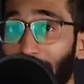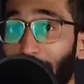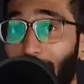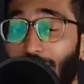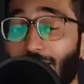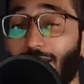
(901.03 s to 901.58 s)

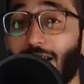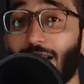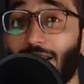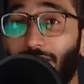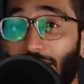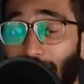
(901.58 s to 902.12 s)
Aminamma,
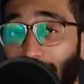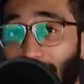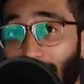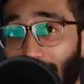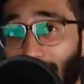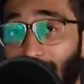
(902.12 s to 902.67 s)
she
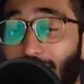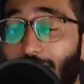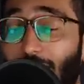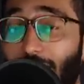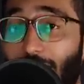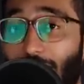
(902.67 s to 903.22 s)
agrees,
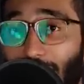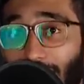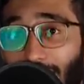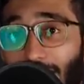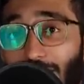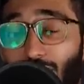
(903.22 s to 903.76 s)
Nadira
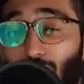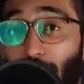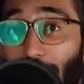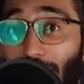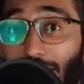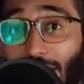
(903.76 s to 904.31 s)
agrees to
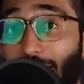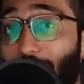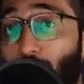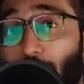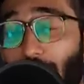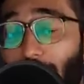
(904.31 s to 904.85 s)
marry an
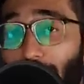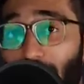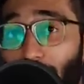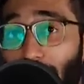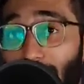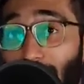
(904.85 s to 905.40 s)

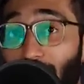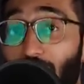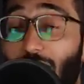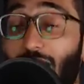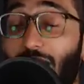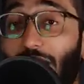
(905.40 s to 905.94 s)
anonymous person.
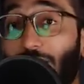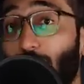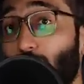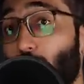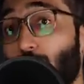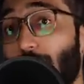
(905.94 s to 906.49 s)
She doesn't
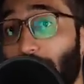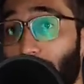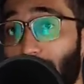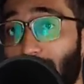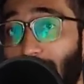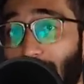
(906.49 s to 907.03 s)
even know who that
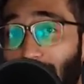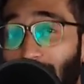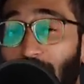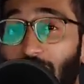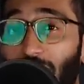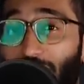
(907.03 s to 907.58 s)
person is.
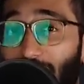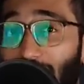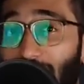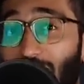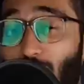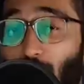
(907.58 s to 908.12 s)
She
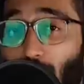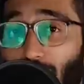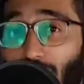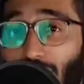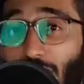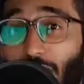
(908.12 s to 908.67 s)
just
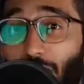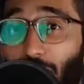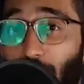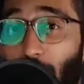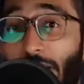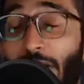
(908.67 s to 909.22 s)
wants to
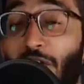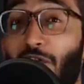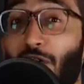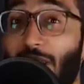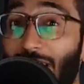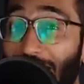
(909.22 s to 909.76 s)
do it
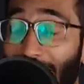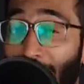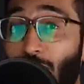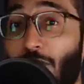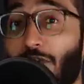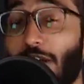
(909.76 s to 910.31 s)
for the
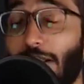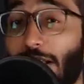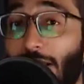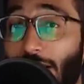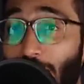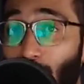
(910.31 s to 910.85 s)
sake of
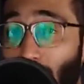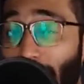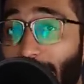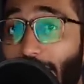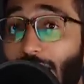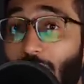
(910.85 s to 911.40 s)
getting
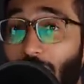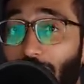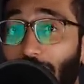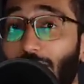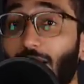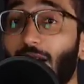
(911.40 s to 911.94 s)
reunited
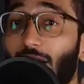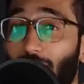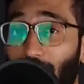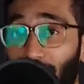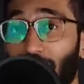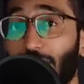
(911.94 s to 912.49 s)
with
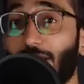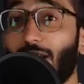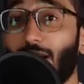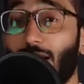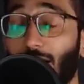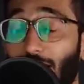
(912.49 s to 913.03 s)
Rashid,
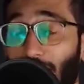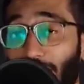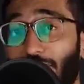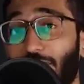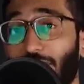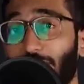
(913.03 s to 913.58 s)
her
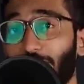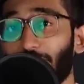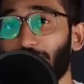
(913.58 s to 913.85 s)
love.